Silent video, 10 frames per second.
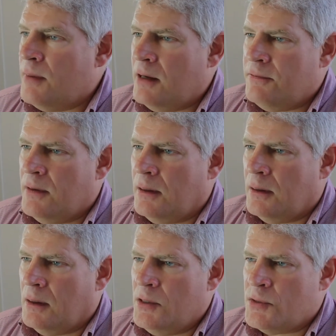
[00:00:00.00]
benefit,
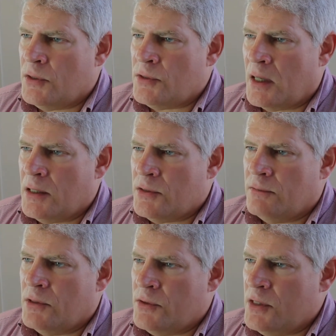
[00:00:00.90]
at least in studies
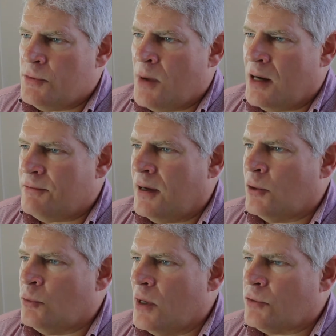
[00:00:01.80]
of
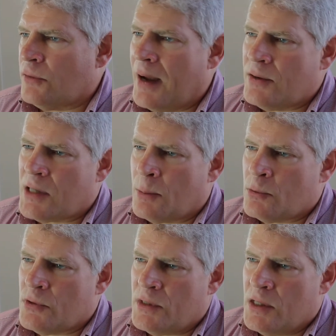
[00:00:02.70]
disease-modifying drugs for
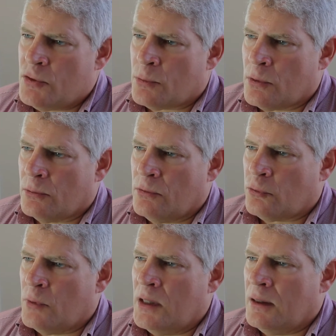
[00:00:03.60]
Alzheimer's disease where
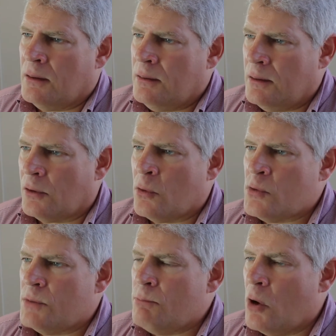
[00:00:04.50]
screening
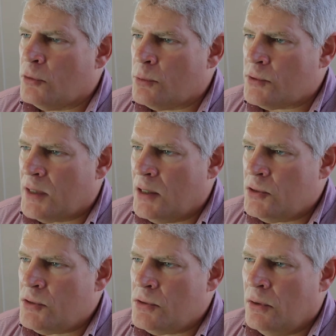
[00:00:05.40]
occurs in multiple
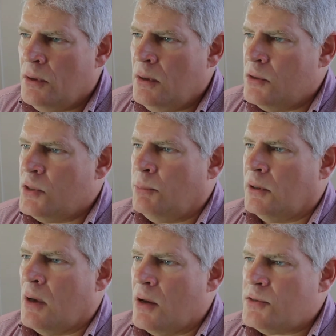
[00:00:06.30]
stages, is
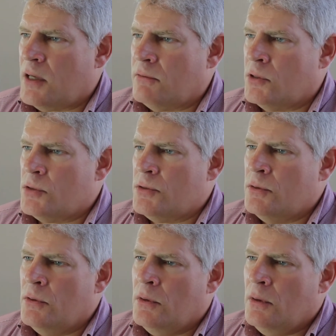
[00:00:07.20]
simply cost savings.
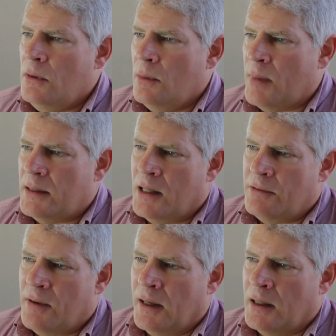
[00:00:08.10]
By
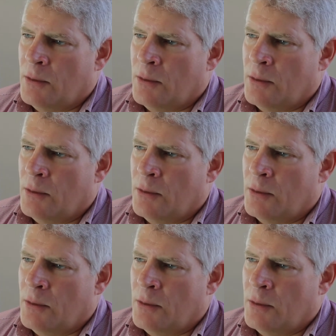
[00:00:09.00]
identifying